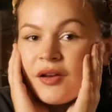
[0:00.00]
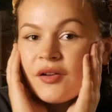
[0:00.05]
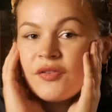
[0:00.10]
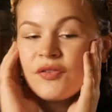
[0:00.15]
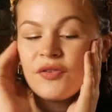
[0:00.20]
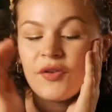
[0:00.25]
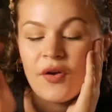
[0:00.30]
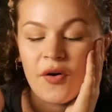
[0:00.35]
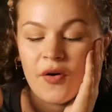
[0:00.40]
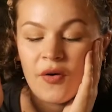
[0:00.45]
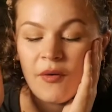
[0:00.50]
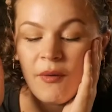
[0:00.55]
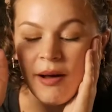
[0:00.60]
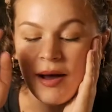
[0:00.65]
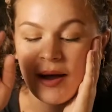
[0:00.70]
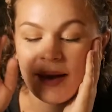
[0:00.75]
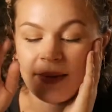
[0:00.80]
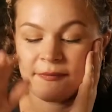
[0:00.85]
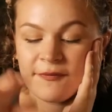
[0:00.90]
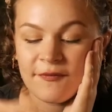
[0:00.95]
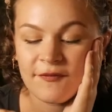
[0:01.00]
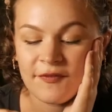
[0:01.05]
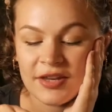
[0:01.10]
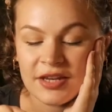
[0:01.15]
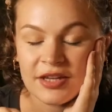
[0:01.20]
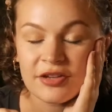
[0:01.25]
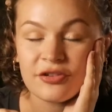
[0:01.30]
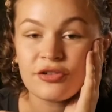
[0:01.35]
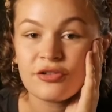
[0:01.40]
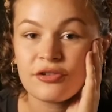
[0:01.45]
So I'm
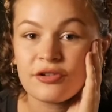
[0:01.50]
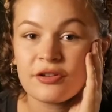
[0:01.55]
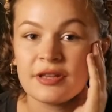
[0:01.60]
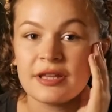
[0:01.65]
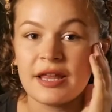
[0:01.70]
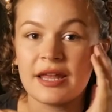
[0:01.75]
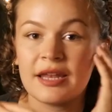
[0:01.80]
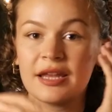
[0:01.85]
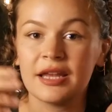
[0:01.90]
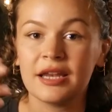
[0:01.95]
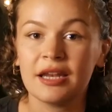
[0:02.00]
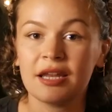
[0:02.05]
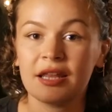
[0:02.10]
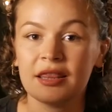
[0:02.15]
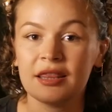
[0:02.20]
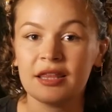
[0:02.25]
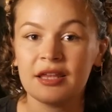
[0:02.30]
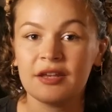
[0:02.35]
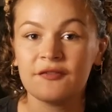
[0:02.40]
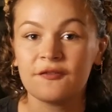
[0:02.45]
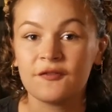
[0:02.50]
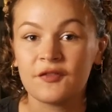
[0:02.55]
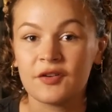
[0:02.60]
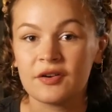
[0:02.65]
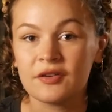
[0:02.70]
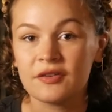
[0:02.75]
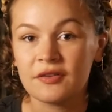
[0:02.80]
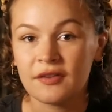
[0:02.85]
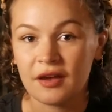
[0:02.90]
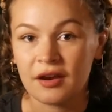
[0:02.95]
finished letting the
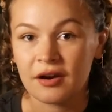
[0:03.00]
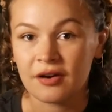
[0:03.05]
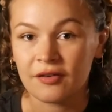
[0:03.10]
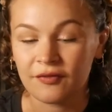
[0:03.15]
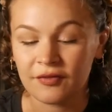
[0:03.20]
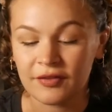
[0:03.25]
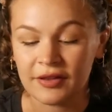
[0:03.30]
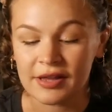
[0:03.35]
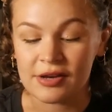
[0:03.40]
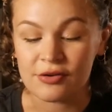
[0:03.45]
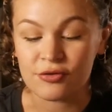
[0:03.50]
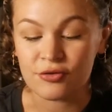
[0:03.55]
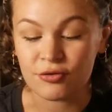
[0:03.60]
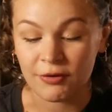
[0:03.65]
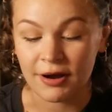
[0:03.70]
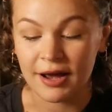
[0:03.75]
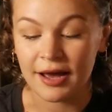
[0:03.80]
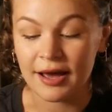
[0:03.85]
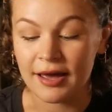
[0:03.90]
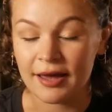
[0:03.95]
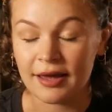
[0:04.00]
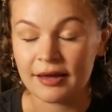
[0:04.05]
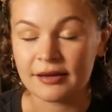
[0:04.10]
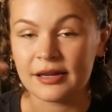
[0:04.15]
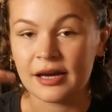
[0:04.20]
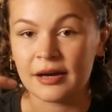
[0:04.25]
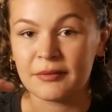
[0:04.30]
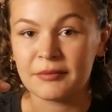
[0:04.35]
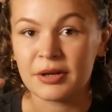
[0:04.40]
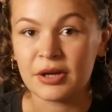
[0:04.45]
first layer of clay dry, and
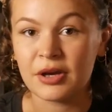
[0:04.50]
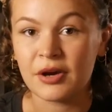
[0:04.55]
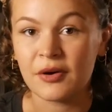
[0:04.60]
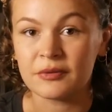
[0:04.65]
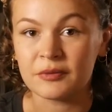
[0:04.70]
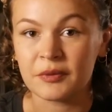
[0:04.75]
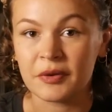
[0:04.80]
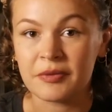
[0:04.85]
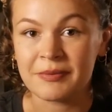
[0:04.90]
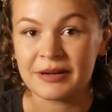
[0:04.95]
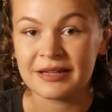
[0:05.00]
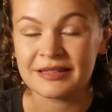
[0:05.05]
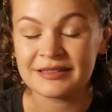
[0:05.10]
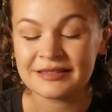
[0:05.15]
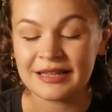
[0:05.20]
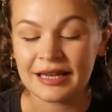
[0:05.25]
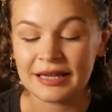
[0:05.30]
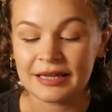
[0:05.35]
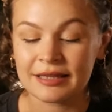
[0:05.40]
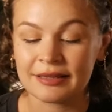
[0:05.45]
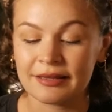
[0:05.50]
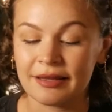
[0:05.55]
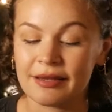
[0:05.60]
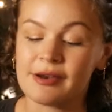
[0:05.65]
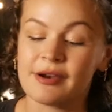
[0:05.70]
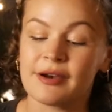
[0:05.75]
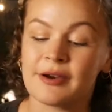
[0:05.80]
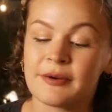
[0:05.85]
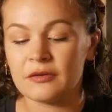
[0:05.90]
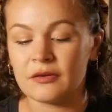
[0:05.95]
now I'm gonna go in with my second
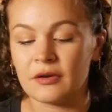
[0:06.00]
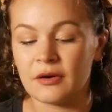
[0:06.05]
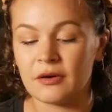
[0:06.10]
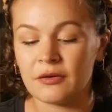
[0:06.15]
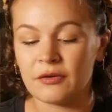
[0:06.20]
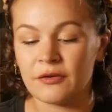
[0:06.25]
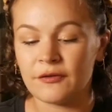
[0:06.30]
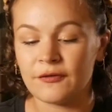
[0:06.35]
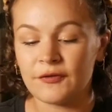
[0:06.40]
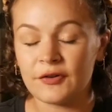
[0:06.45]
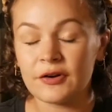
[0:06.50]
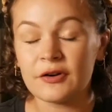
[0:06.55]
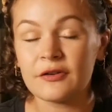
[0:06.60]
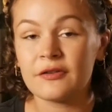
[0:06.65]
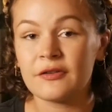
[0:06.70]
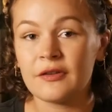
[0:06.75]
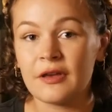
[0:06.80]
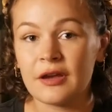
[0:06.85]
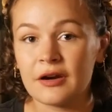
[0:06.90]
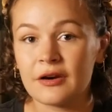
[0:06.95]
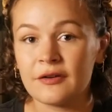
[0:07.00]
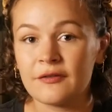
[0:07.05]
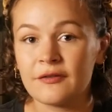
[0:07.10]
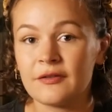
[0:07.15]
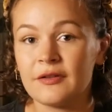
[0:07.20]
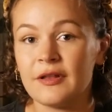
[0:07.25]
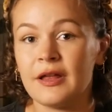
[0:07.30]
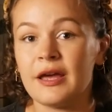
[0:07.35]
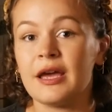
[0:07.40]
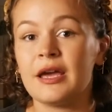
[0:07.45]
layer. So the first layer of
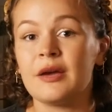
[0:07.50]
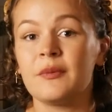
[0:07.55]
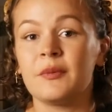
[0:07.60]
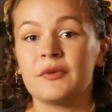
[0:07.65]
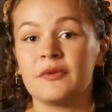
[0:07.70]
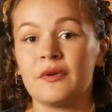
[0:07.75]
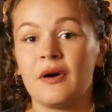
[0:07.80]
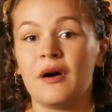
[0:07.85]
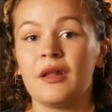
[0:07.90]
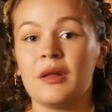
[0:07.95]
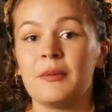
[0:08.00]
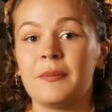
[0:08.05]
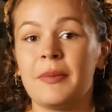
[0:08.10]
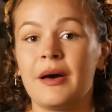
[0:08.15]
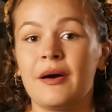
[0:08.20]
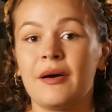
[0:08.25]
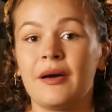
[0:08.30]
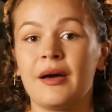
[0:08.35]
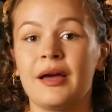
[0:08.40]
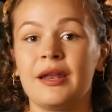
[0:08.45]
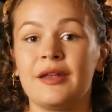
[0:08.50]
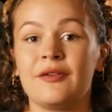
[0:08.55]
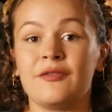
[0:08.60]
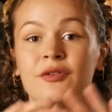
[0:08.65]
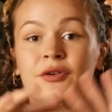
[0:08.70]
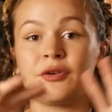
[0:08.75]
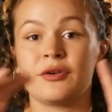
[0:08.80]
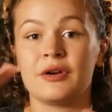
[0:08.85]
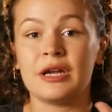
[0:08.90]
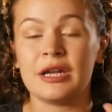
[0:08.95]
clay was all about kind of
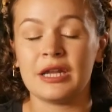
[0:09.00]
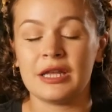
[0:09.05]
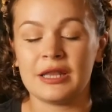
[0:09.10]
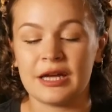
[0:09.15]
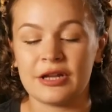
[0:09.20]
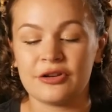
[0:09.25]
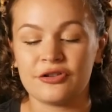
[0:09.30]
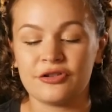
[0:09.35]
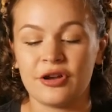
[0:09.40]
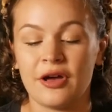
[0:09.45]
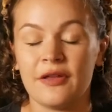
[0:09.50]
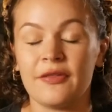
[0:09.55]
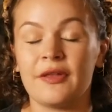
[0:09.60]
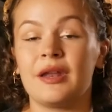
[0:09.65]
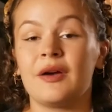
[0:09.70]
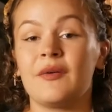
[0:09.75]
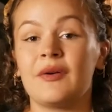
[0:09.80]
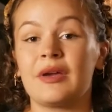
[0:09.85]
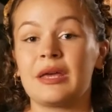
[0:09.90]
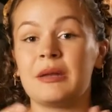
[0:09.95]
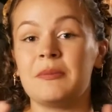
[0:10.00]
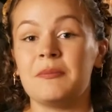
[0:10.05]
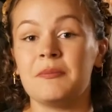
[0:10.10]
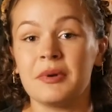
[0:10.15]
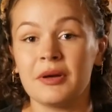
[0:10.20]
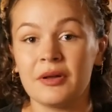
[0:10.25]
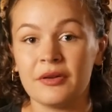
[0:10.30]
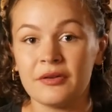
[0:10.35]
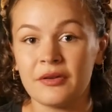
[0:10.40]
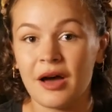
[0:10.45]
creating that shell that now I can
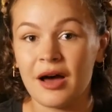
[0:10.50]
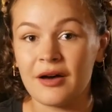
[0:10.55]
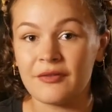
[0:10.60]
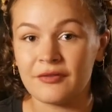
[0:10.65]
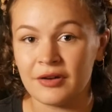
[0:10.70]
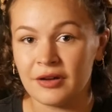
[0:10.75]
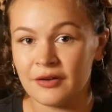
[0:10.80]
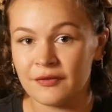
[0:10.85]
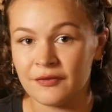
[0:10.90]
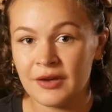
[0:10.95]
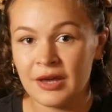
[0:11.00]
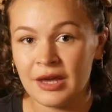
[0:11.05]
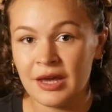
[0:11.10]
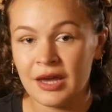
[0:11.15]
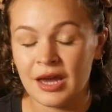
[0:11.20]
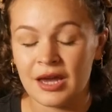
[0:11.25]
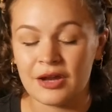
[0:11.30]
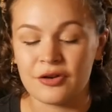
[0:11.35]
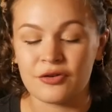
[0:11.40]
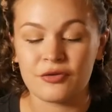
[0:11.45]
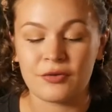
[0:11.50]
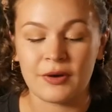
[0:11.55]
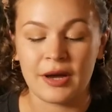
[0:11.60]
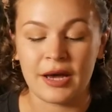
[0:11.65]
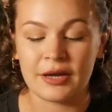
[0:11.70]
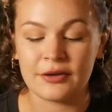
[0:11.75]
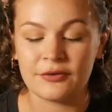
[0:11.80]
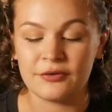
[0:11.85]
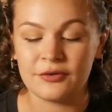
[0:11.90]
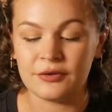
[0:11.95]
build off of, and
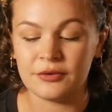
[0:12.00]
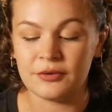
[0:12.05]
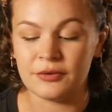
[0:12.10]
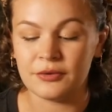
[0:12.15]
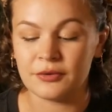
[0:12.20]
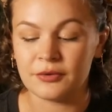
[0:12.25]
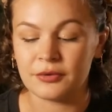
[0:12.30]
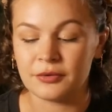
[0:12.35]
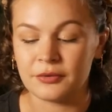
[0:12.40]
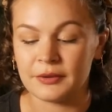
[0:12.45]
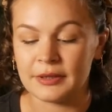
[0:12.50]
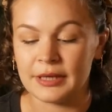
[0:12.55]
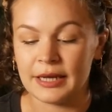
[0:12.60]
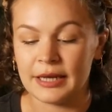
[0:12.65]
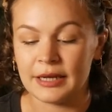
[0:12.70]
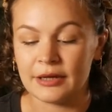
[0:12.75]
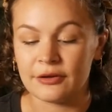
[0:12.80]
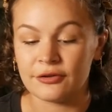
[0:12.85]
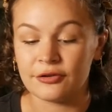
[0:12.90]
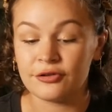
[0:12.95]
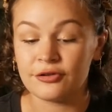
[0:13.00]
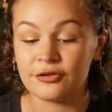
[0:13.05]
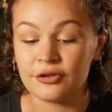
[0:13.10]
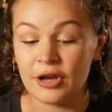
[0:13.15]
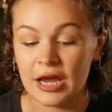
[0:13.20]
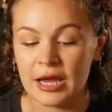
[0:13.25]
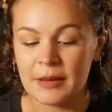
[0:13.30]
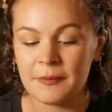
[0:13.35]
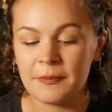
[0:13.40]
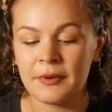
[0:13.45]
try to create a
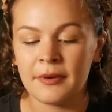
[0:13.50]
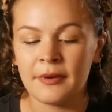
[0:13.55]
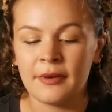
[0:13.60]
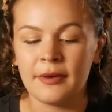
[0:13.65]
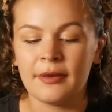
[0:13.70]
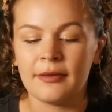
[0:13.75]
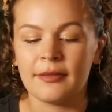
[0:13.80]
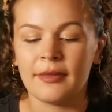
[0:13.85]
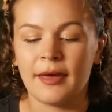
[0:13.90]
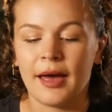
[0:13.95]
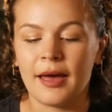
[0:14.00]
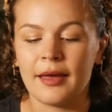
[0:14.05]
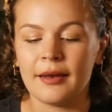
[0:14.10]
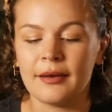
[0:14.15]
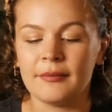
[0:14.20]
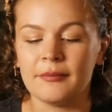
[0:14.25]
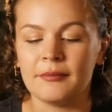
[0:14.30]
shape that